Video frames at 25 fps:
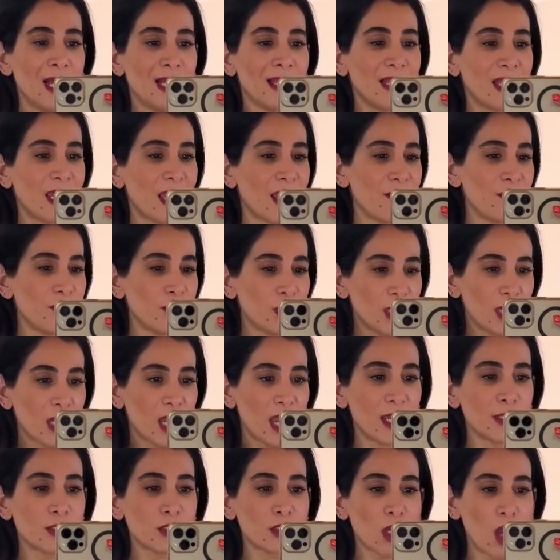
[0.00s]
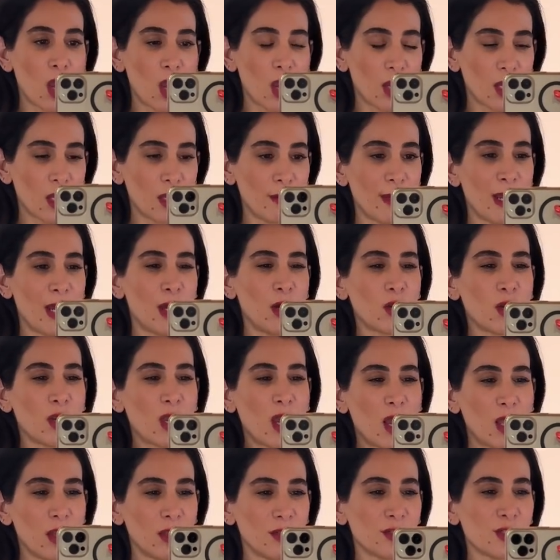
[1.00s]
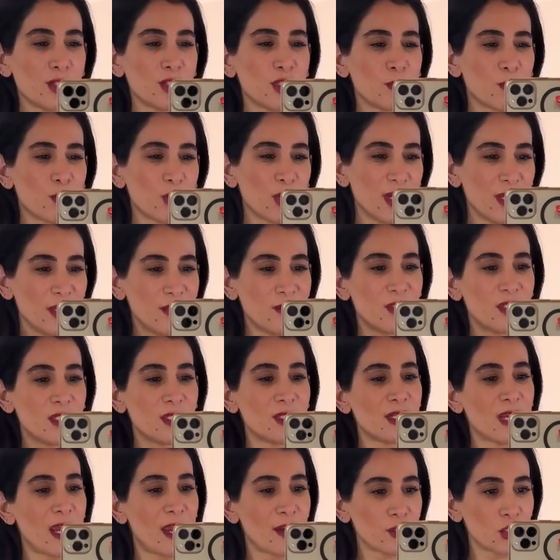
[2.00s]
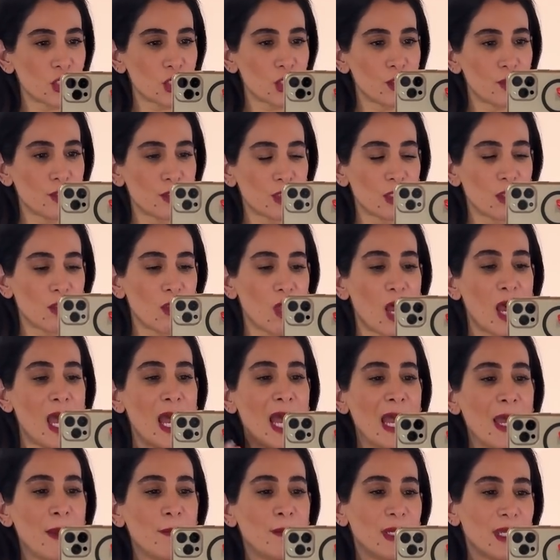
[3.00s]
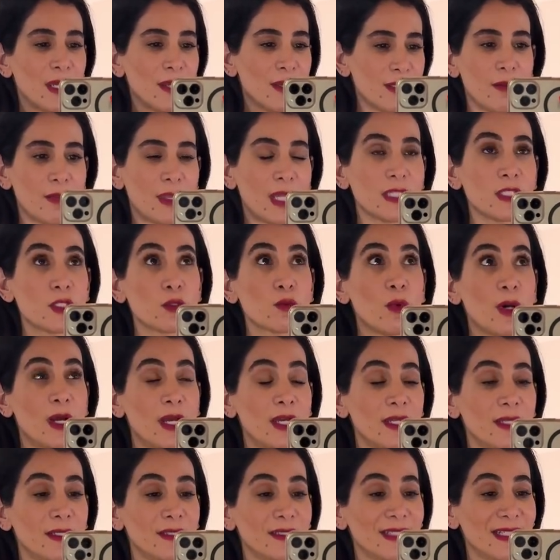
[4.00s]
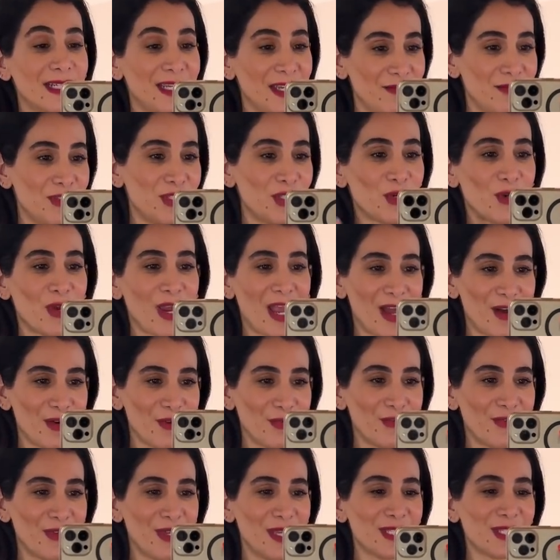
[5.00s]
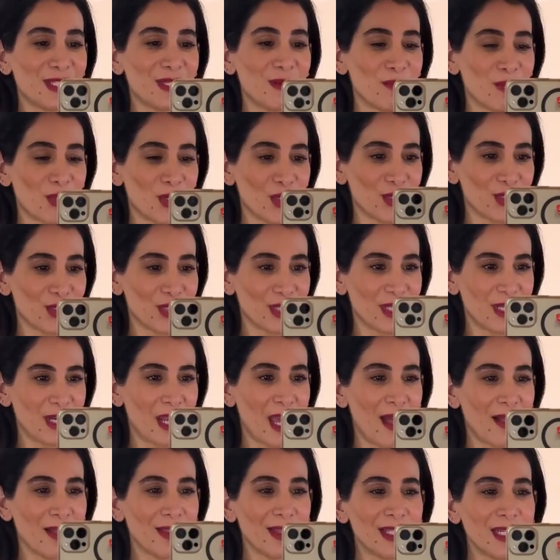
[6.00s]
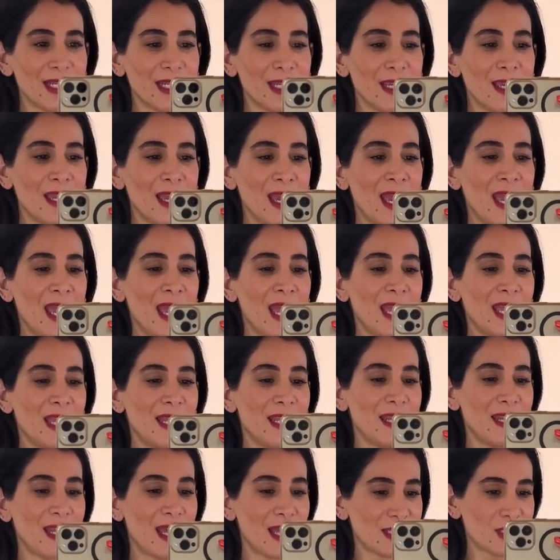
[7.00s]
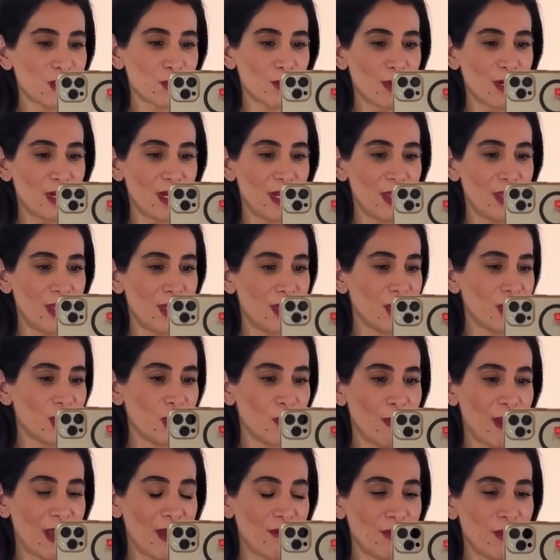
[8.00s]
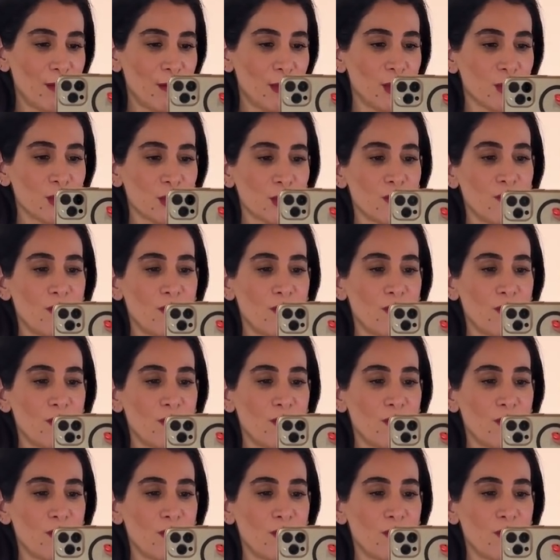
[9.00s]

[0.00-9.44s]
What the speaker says: Like I feel like I talk about colors, prints, textures a lot because that's what gives your outfit some personality, and that's where I think you have the most